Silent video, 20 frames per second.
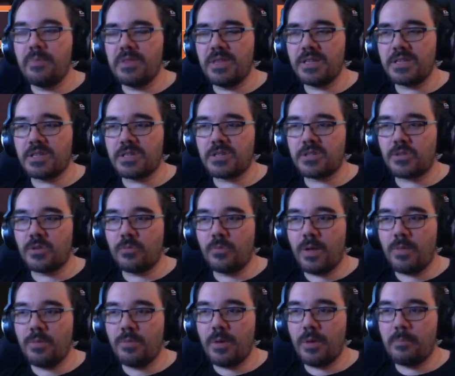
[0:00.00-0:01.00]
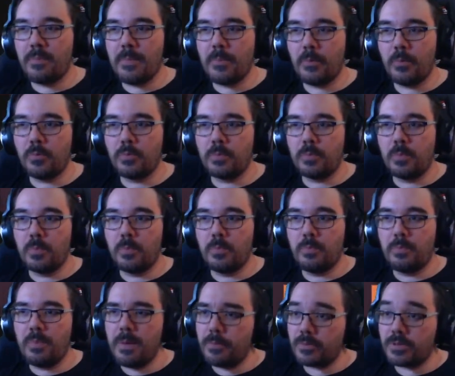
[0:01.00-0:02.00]
this is sort of one that
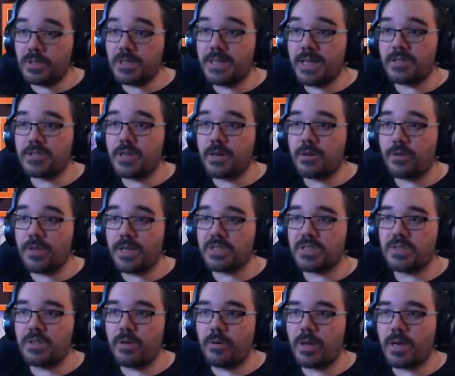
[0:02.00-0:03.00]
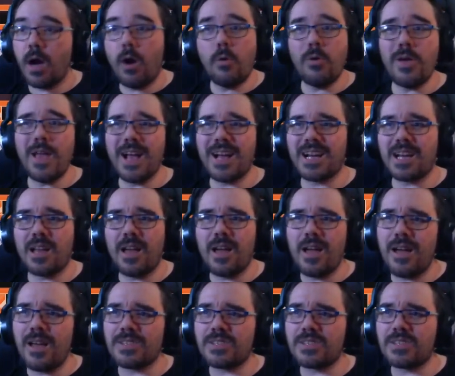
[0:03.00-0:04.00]
people did get stuck on this. They were like, oh, we had
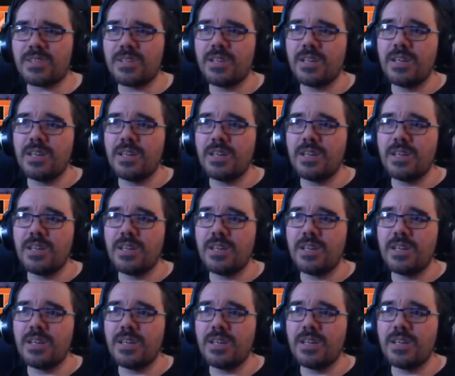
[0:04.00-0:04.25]
glass.